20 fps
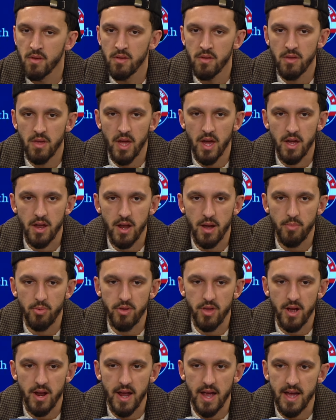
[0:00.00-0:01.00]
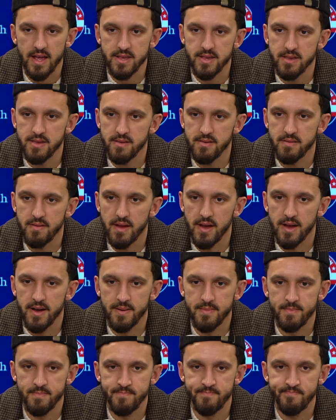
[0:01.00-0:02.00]
Yeah, a couple young guys,
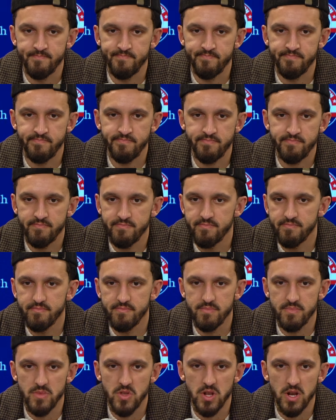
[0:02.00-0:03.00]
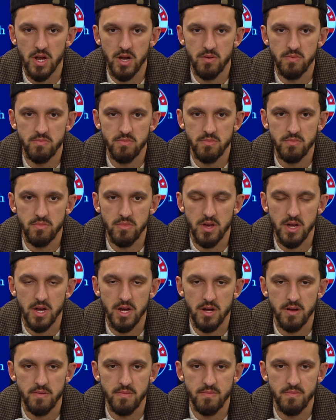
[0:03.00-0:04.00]
um, you know,
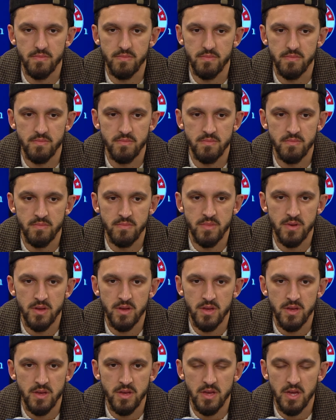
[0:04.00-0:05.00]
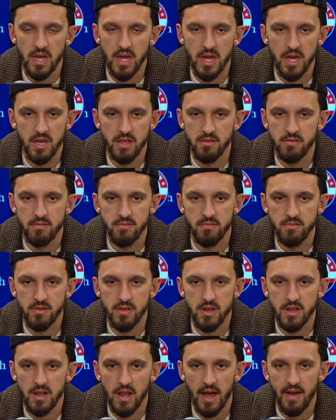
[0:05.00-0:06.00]
um, and
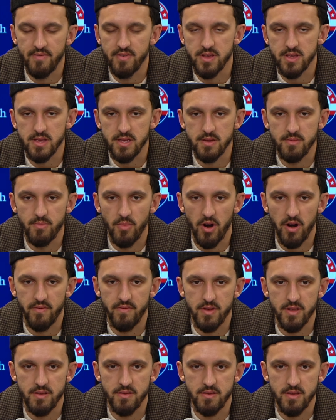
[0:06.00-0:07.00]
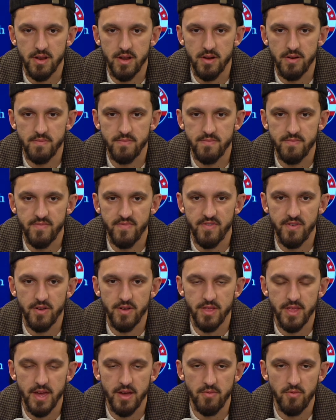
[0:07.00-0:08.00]
obviously Marvin, you know,
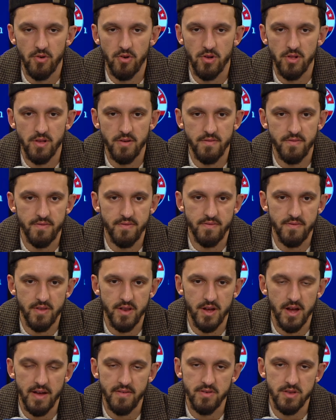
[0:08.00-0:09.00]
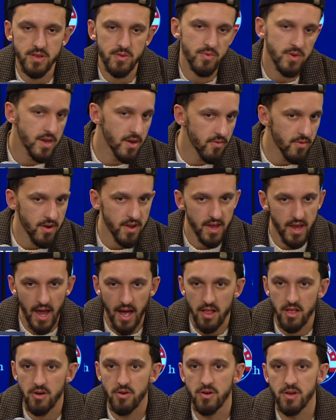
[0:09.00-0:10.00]
filling that role of, you know, obviously we get rid of
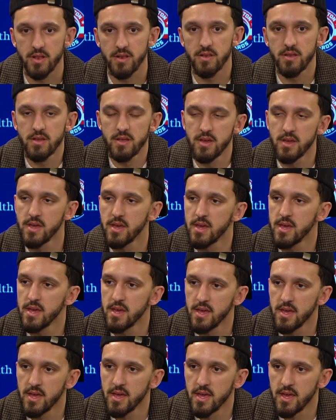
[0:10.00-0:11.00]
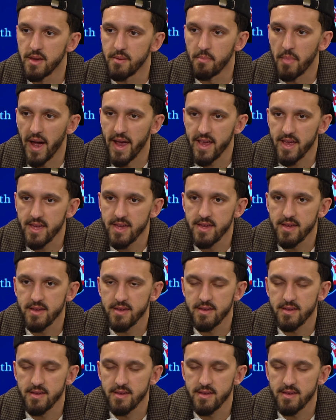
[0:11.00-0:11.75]
Gallo and and Mike,